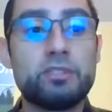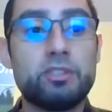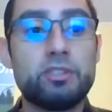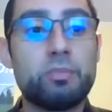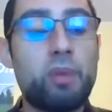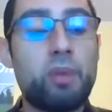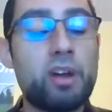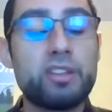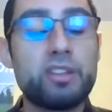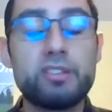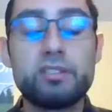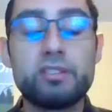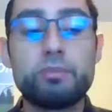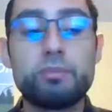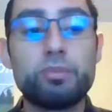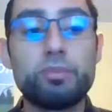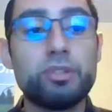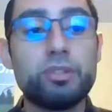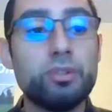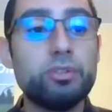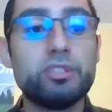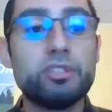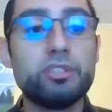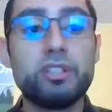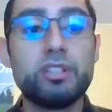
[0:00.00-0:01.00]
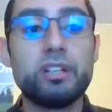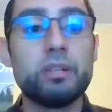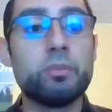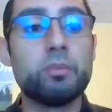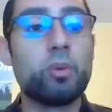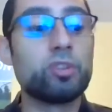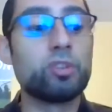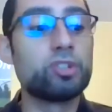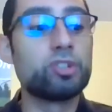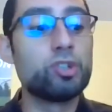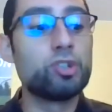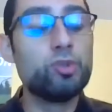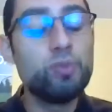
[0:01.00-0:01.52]
Your body doesn't produce it
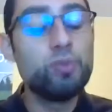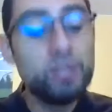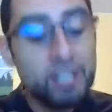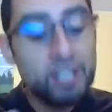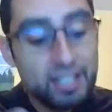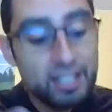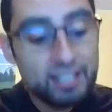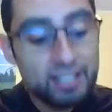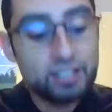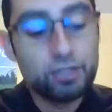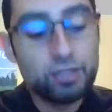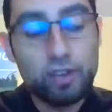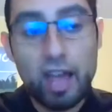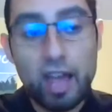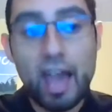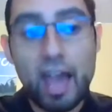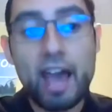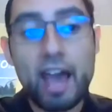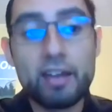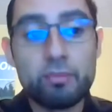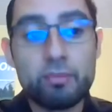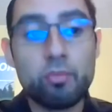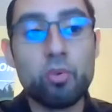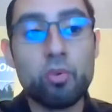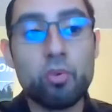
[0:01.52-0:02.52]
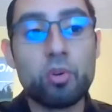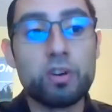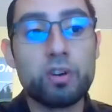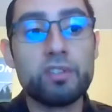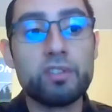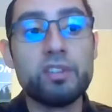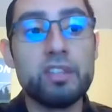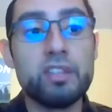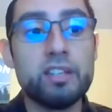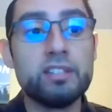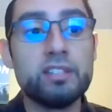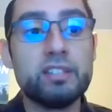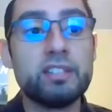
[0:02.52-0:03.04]
anymore. So you need to add more of
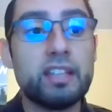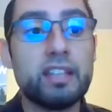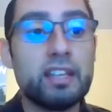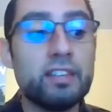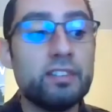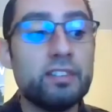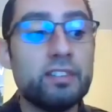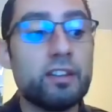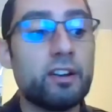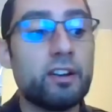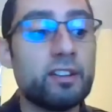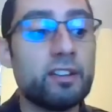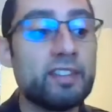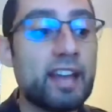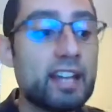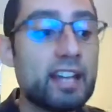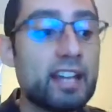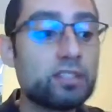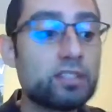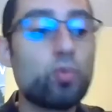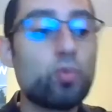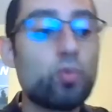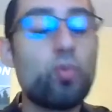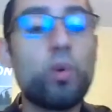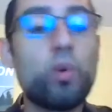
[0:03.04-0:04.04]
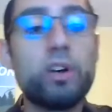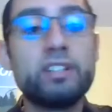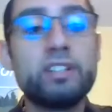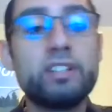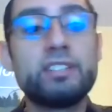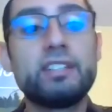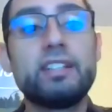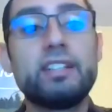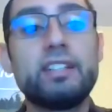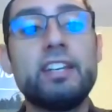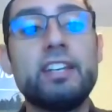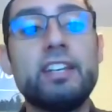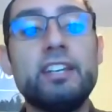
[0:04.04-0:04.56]
these in there. And that's what
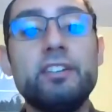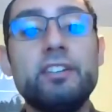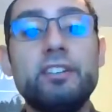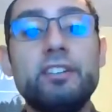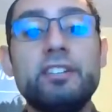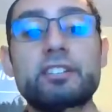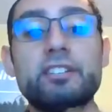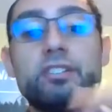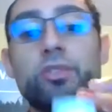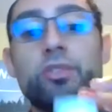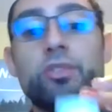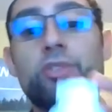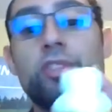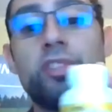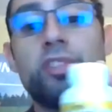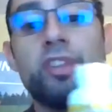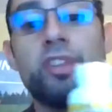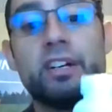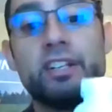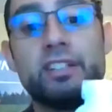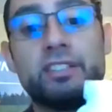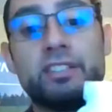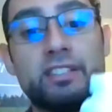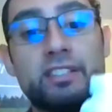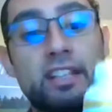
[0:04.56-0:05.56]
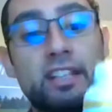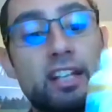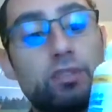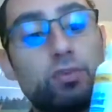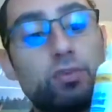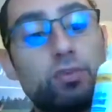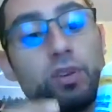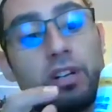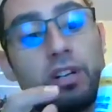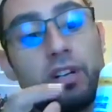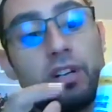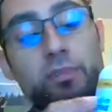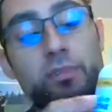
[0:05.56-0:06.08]
Heal N Soothe does. That's
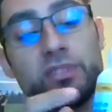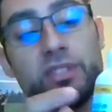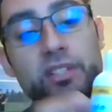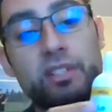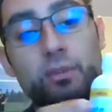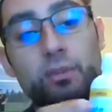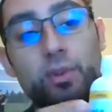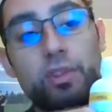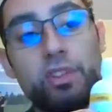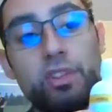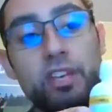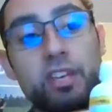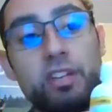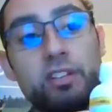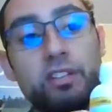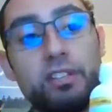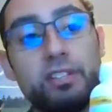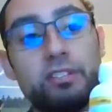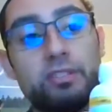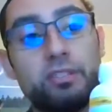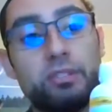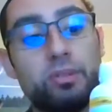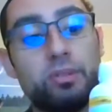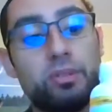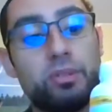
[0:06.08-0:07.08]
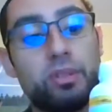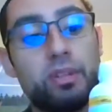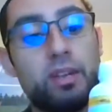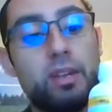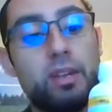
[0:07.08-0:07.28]
what comes in with Heal N Soothe.